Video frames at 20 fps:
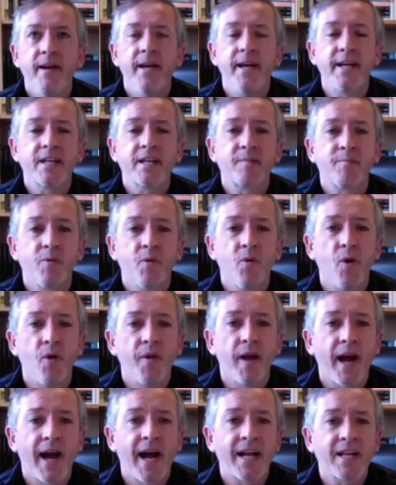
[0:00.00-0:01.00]
explore
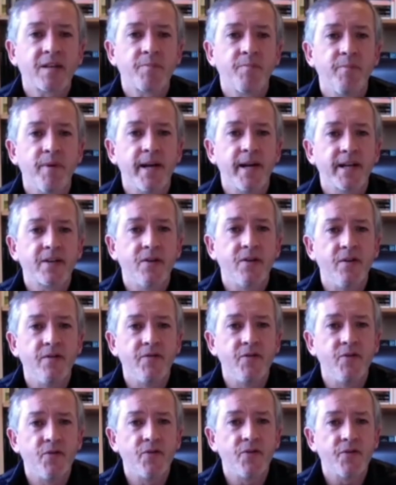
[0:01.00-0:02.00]
that aspect
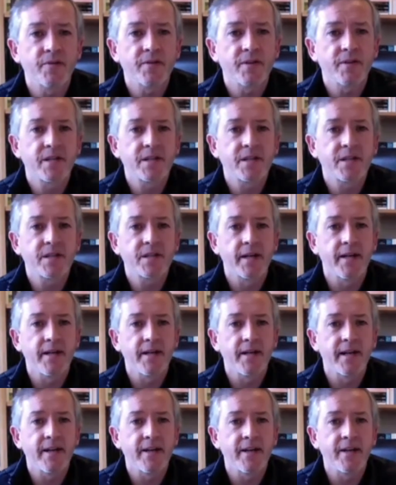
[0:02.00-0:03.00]
of your
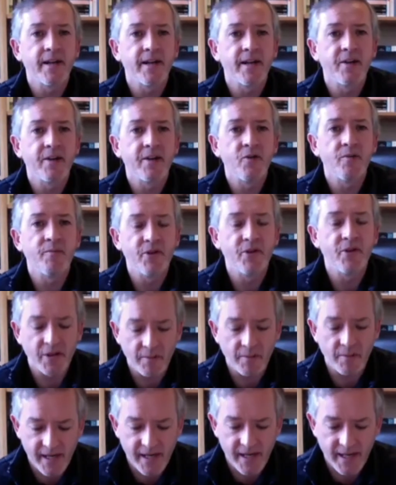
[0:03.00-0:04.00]
studying and, and your
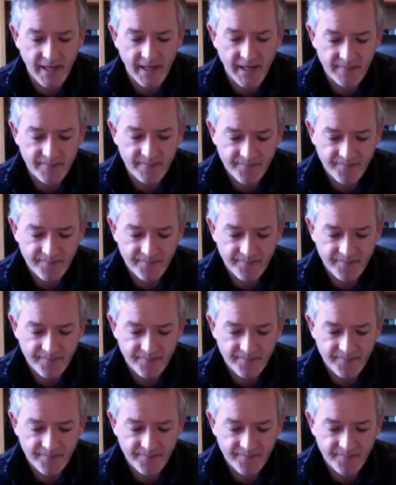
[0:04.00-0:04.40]
music making.